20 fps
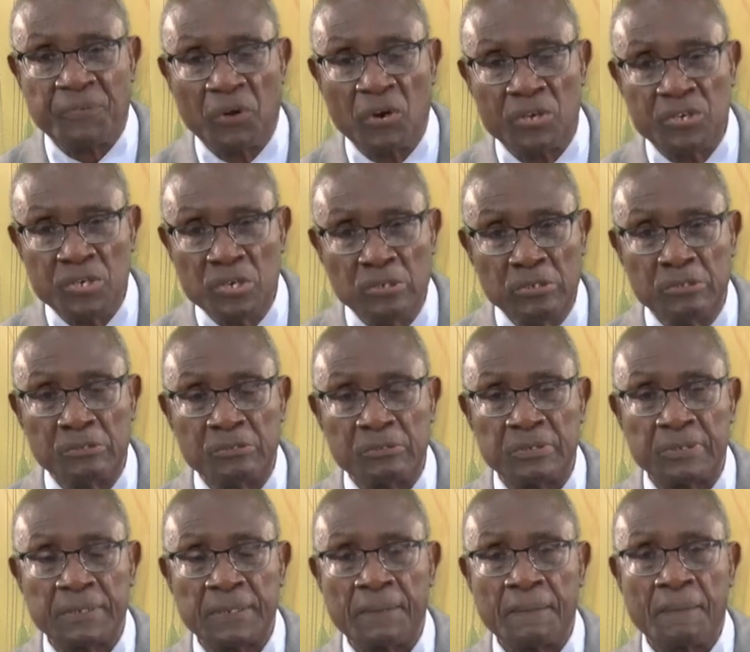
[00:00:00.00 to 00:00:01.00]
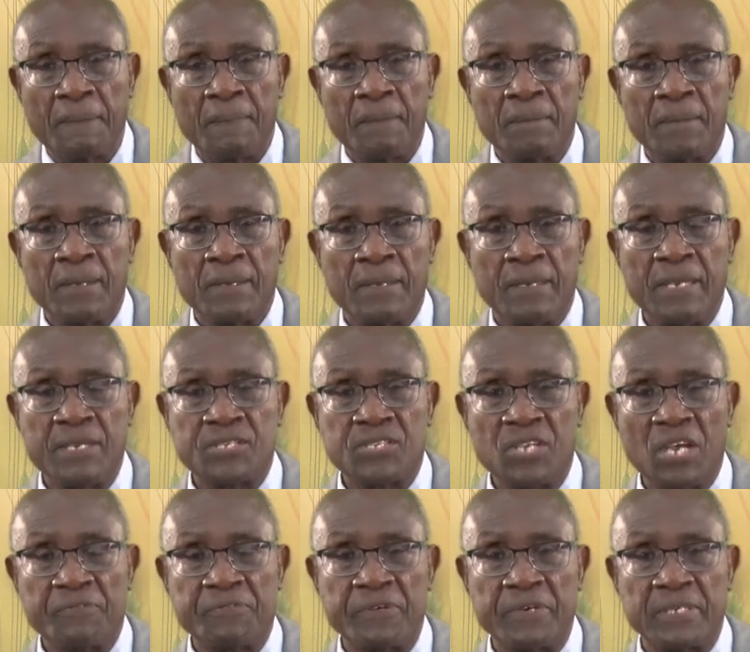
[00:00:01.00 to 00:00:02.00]
for you he
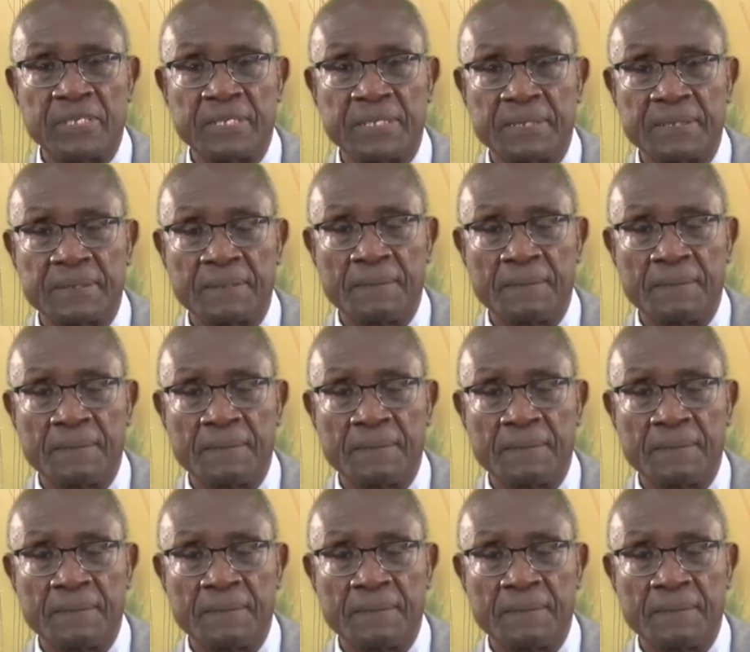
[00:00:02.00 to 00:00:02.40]
suffered.